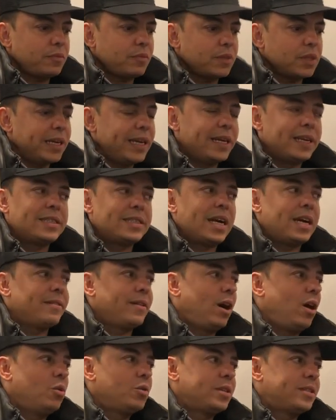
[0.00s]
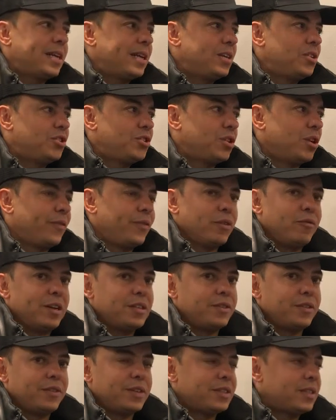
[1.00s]
He can take the whole attention of the
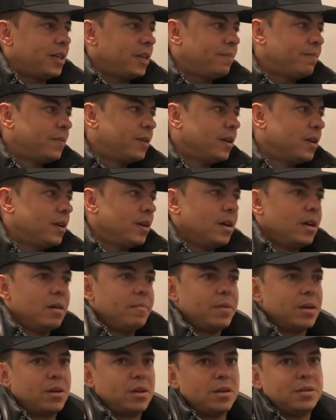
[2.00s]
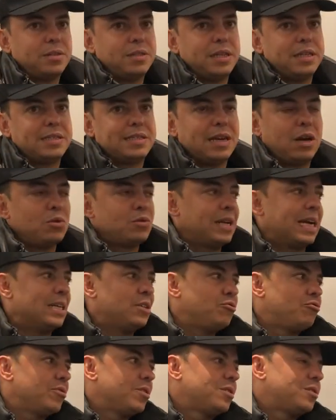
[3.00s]
rest of the team because he's so
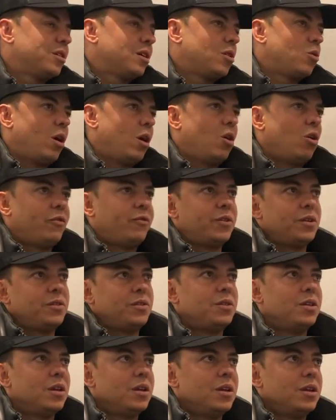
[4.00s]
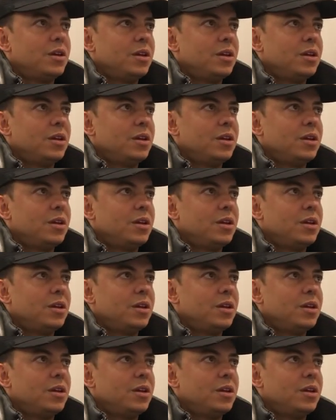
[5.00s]
dangerous that quite often